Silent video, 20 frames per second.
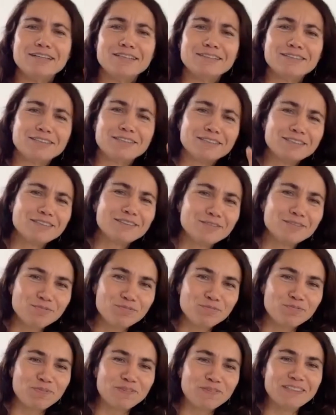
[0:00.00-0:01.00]

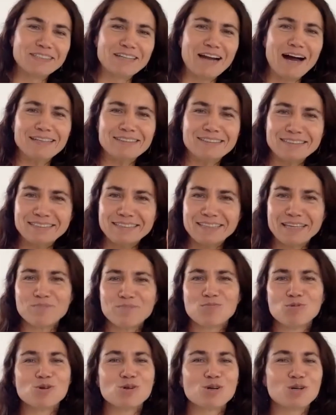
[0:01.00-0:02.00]
the writing a
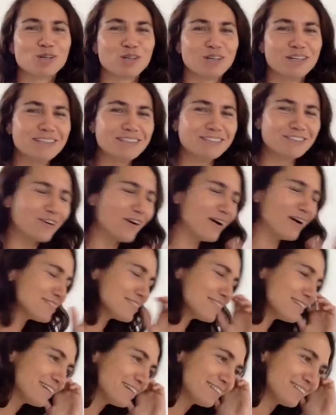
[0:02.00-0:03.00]
book,
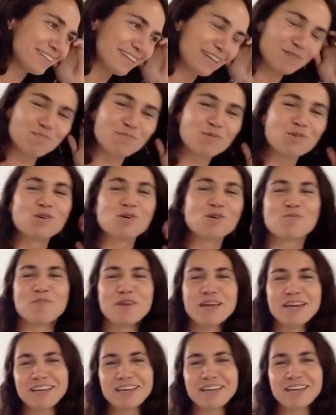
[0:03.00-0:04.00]
translating a book,
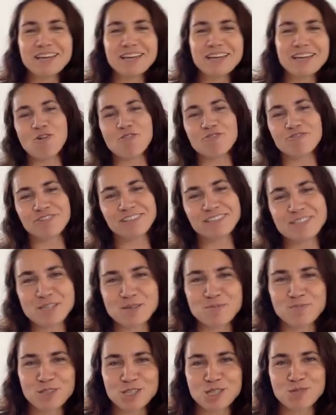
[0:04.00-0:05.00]
making conference
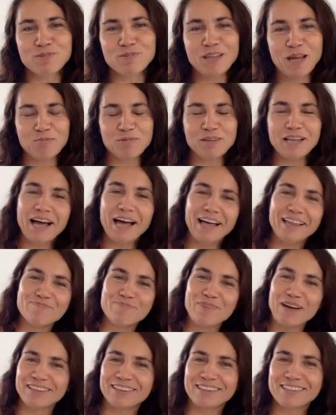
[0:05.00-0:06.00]
speech, blah, blah.
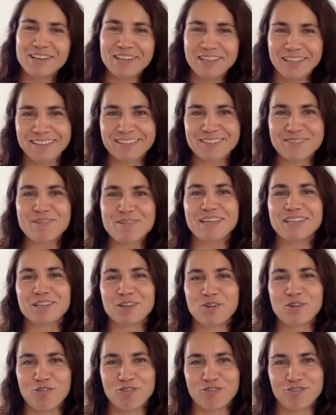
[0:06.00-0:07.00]
But at the beginning
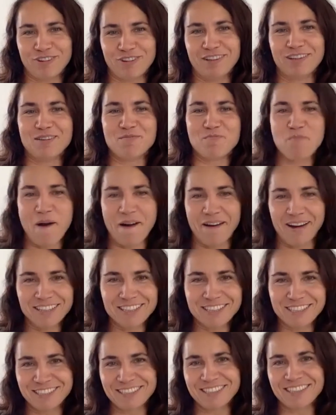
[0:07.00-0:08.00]
of
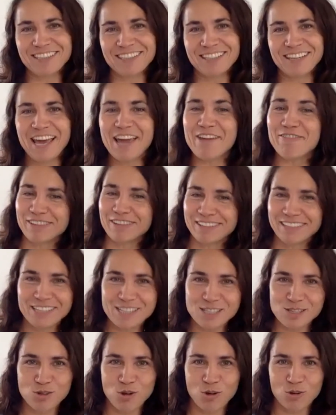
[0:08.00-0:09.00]
March, everything
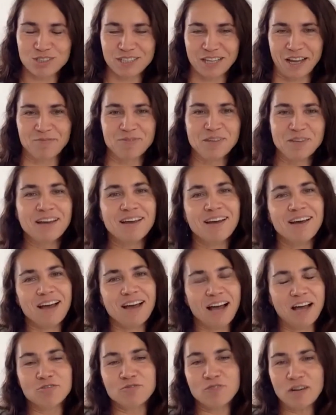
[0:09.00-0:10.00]
is locked down.
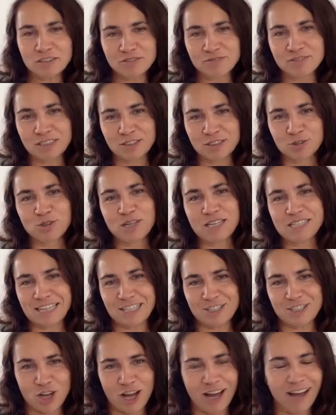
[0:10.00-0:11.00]
And what we do as
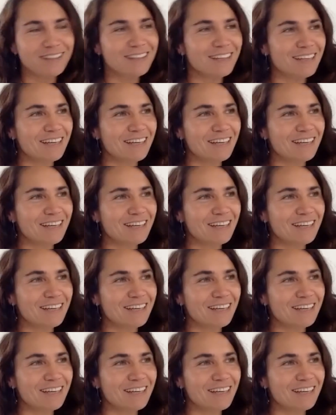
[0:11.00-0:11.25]
Agile,